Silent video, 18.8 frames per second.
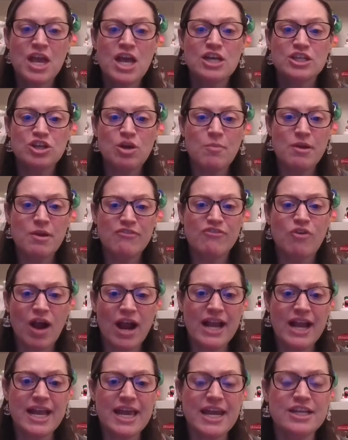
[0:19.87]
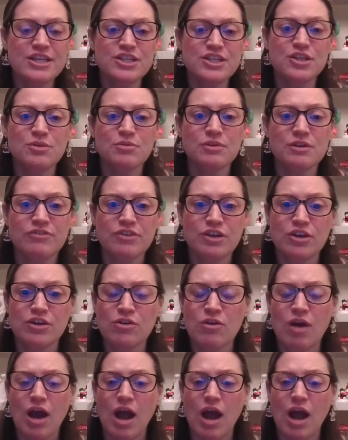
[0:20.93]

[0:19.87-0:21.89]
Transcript: So before I get into the review,